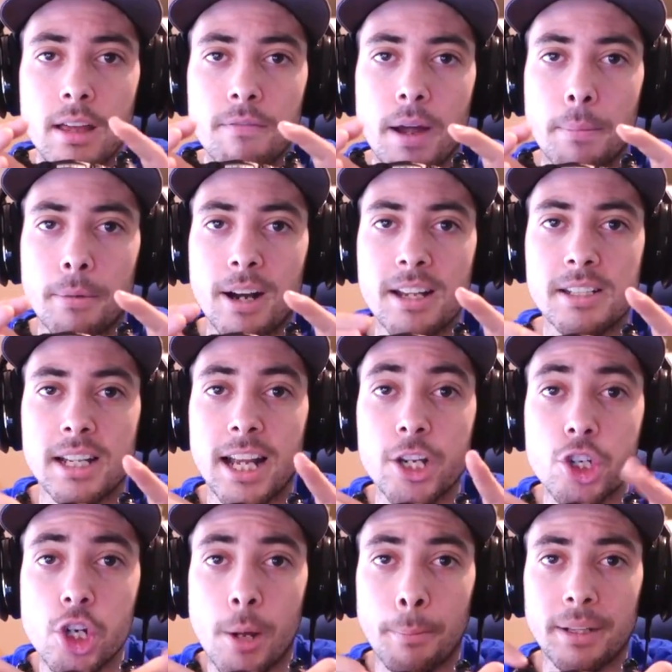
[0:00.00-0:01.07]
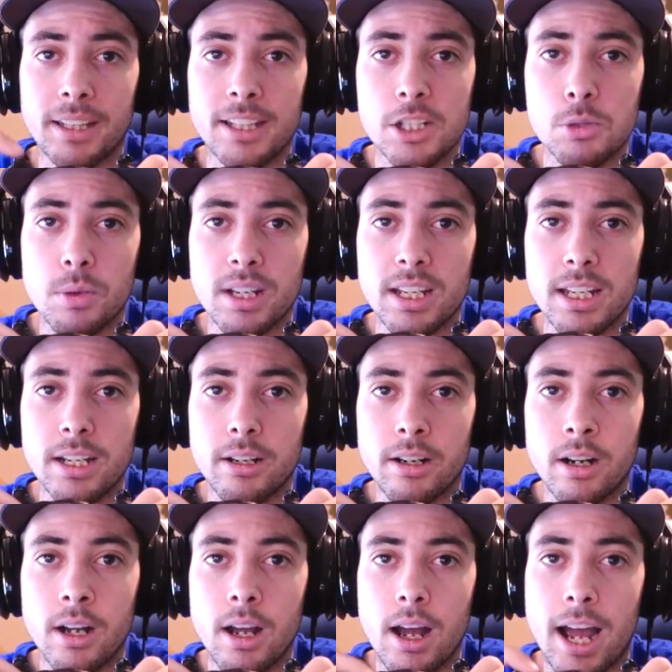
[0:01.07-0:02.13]
if I press, I jump. This one
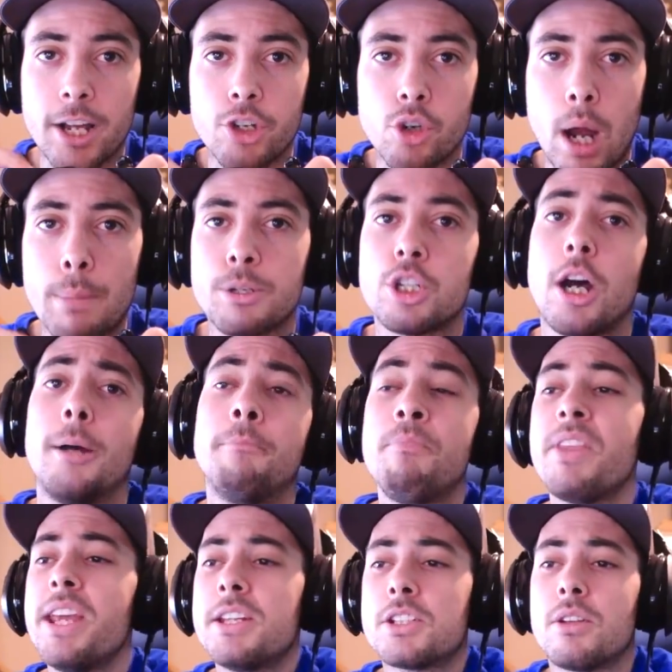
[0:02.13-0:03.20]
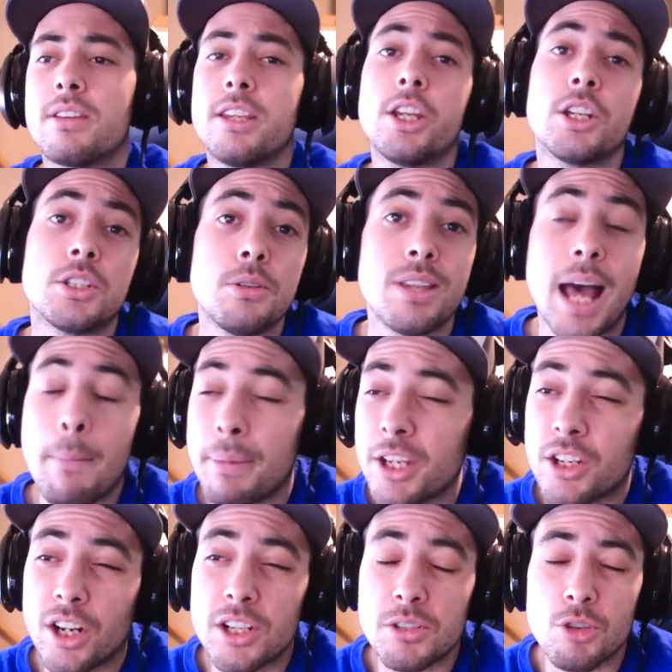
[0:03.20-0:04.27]
here, I drop shot. So you could do that, but you
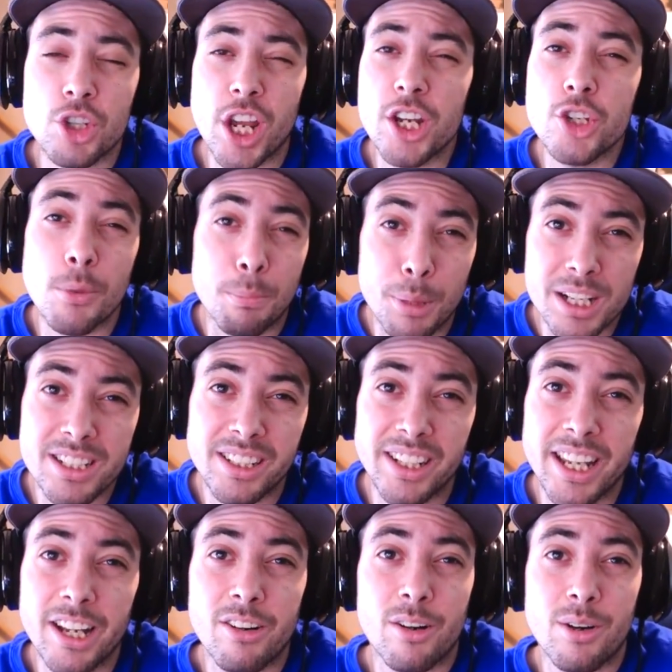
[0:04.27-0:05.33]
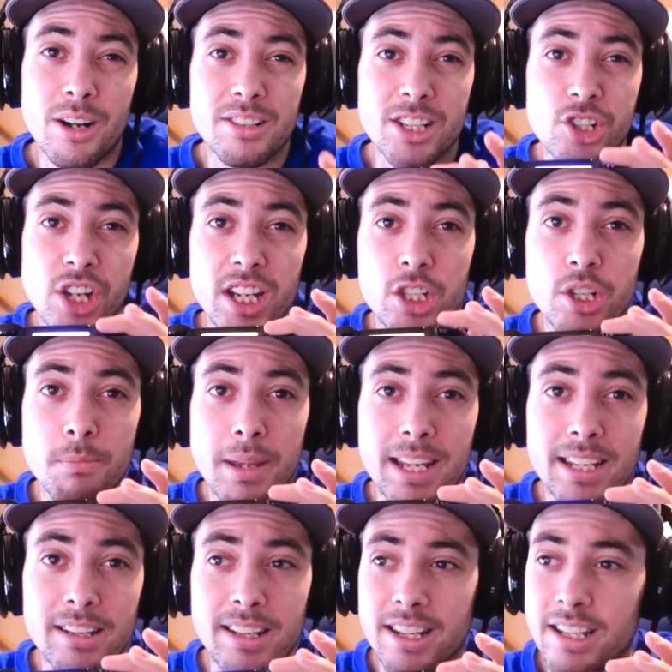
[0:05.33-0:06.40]
could also change your button layout around to make
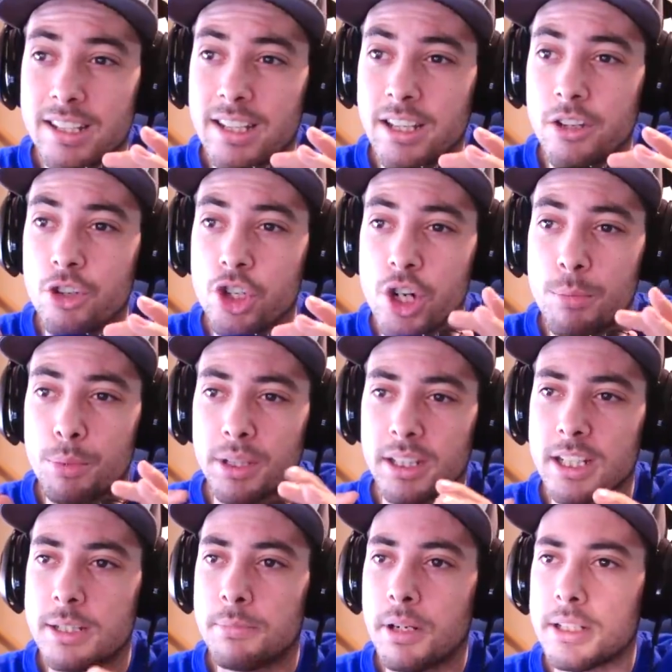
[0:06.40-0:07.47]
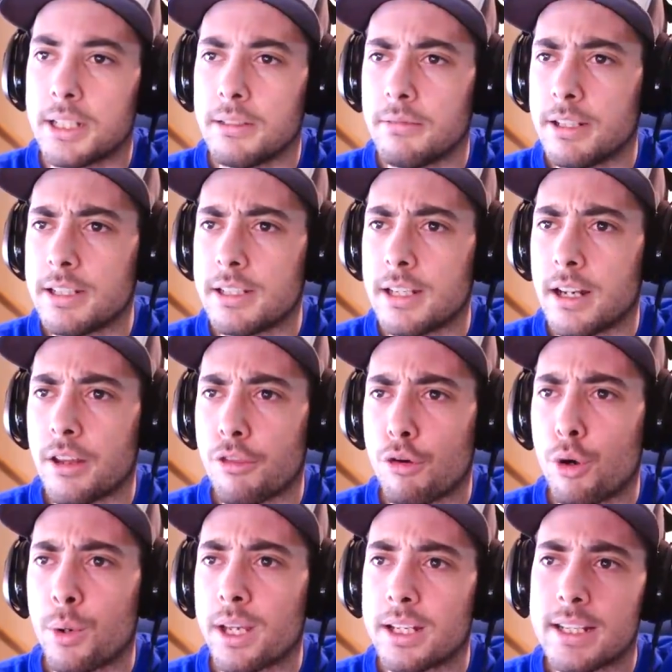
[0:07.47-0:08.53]
it that you jump with this button instead of
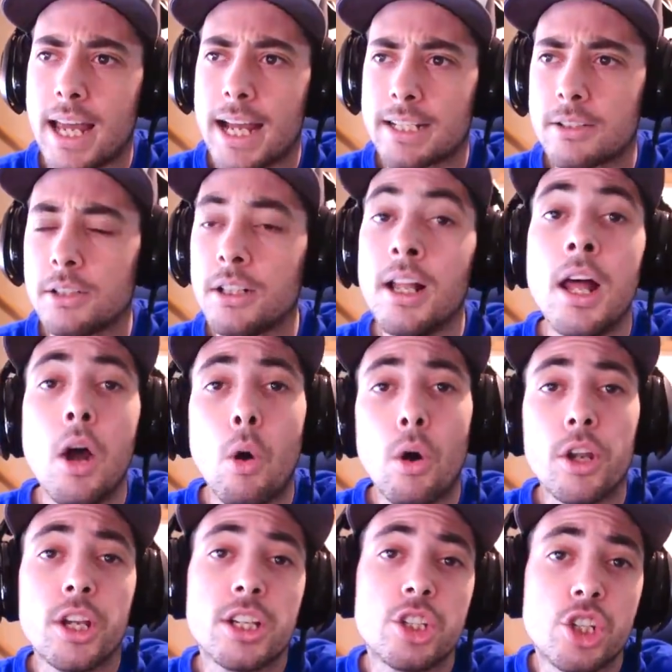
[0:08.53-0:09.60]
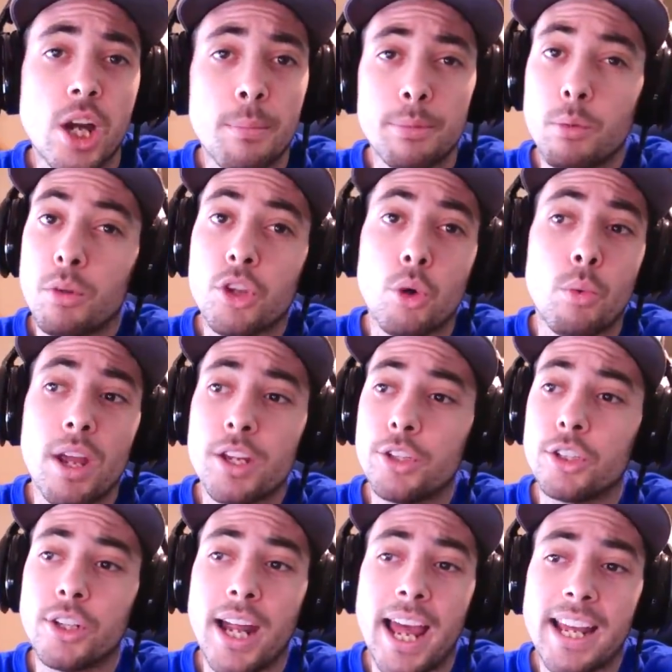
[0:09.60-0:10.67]
throwing a tactical. Or you could jump with your
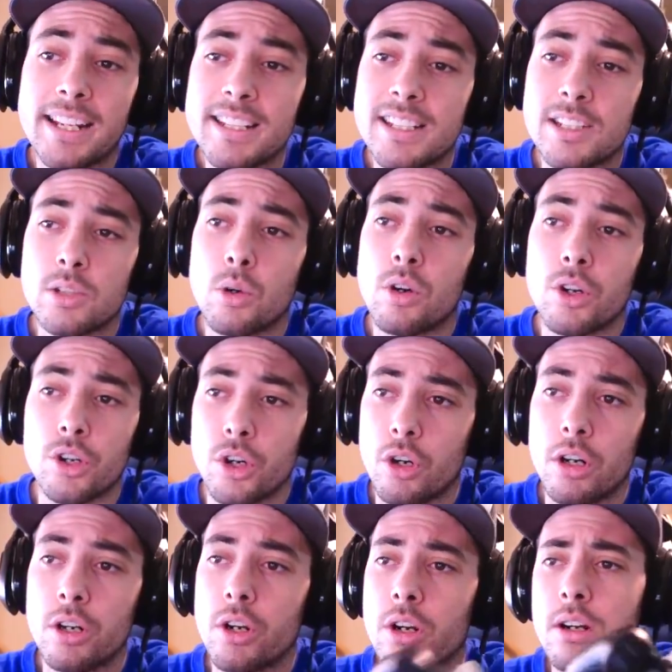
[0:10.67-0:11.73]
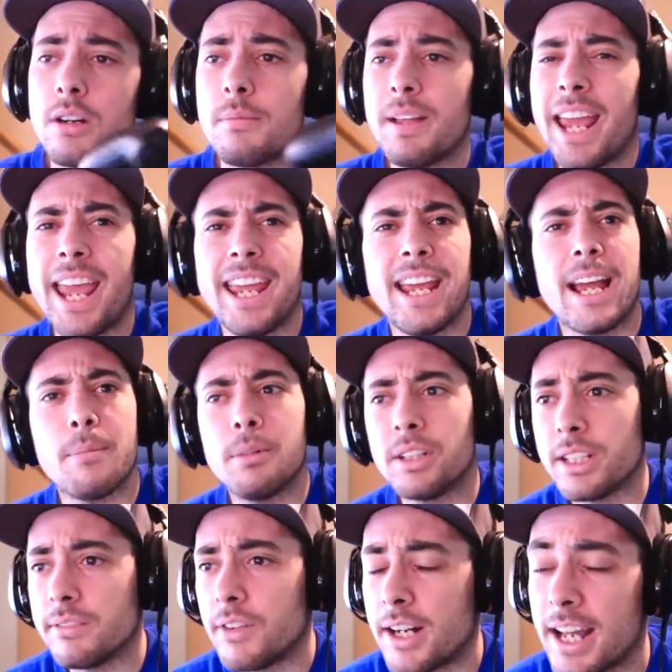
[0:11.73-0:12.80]
regular X or your A, I
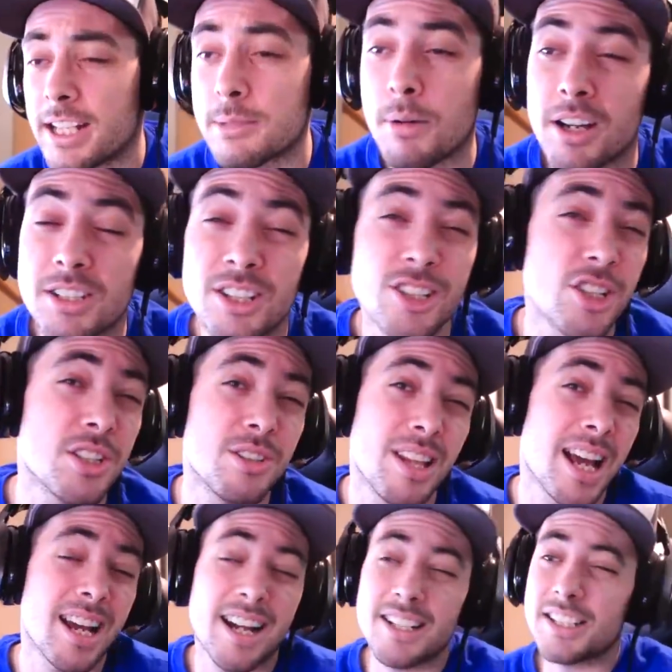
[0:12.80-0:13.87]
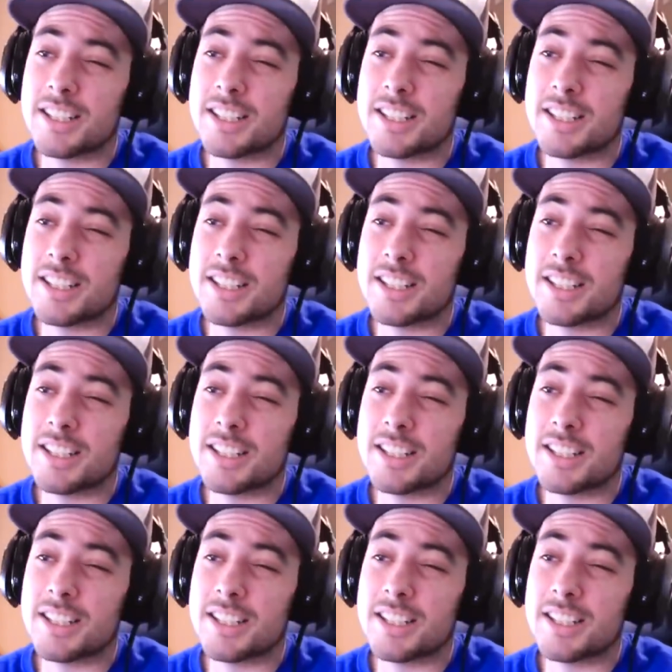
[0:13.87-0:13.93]
believe, on Xbox. You can just do that kind of